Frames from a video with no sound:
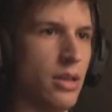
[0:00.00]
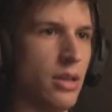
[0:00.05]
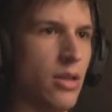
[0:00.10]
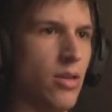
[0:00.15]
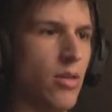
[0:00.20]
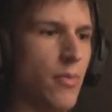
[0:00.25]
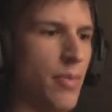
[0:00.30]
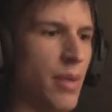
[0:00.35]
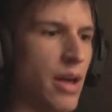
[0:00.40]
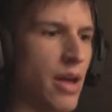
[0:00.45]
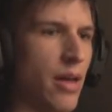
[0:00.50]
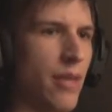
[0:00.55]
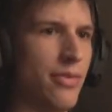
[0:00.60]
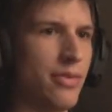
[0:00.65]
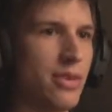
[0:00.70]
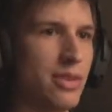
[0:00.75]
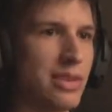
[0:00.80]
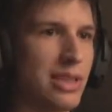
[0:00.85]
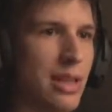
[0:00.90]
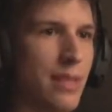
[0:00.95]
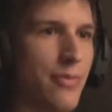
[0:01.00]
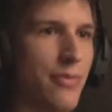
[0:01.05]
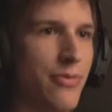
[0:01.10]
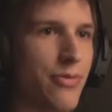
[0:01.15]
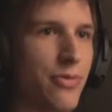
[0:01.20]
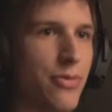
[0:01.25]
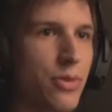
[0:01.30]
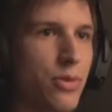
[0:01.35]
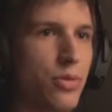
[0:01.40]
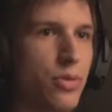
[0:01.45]
Narrow path to slip
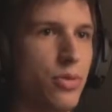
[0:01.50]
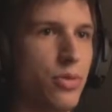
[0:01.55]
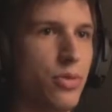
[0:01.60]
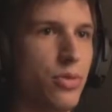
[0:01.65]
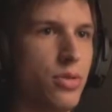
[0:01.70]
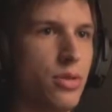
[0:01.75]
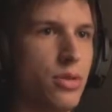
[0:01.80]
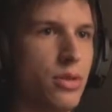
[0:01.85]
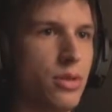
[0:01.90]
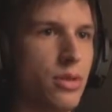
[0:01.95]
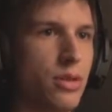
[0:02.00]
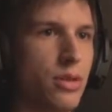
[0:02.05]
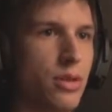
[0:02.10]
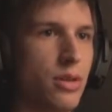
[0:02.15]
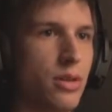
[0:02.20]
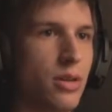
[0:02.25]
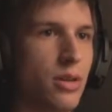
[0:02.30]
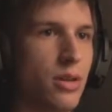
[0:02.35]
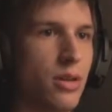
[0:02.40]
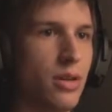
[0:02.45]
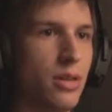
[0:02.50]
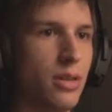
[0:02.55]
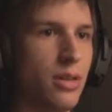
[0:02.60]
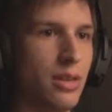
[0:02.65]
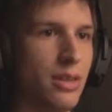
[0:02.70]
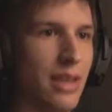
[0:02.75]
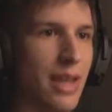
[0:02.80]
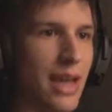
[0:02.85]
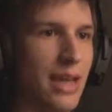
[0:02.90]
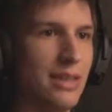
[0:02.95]
through...
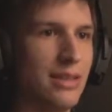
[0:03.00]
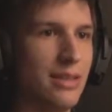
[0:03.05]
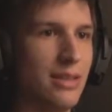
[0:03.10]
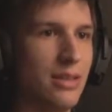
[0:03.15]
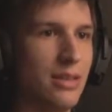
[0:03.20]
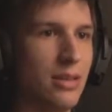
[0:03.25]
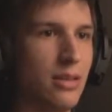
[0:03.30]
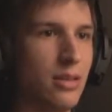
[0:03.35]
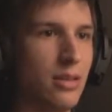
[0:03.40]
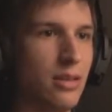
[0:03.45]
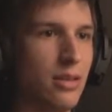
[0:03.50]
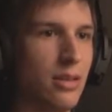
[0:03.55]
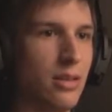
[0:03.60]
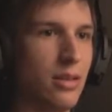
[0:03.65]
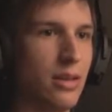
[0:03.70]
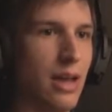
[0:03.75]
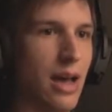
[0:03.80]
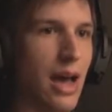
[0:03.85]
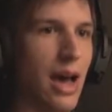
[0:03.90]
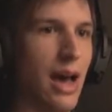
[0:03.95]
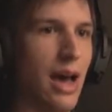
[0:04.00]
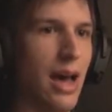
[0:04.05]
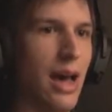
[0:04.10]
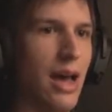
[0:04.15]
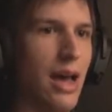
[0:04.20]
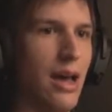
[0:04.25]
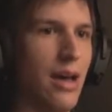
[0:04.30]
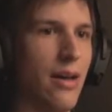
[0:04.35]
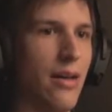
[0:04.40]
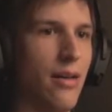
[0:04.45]
That?
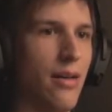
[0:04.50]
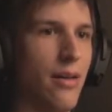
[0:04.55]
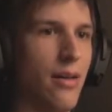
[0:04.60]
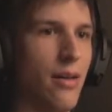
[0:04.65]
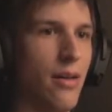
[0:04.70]
Haha! -ha.